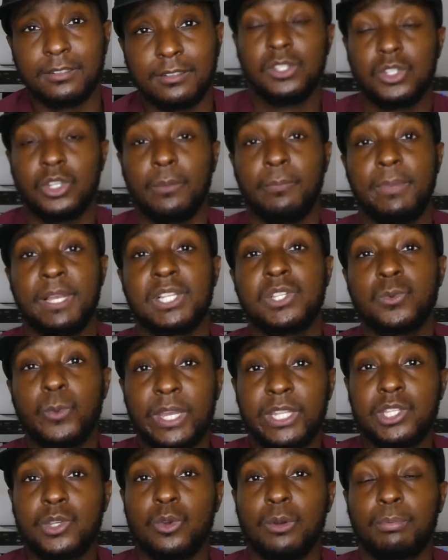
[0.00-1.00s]
So the best
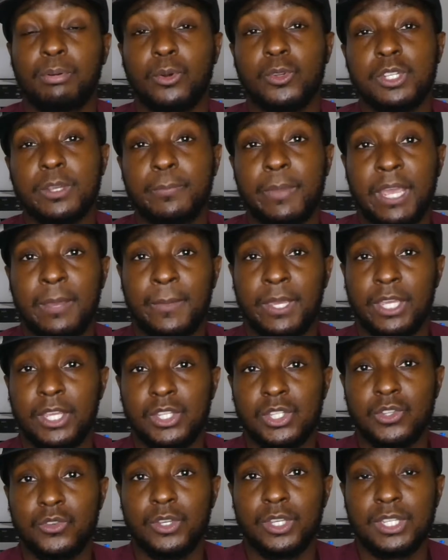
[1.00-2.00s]
way to approach your payment
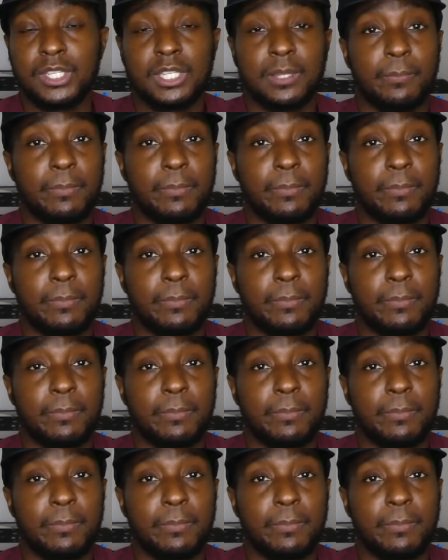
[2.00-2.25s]
history is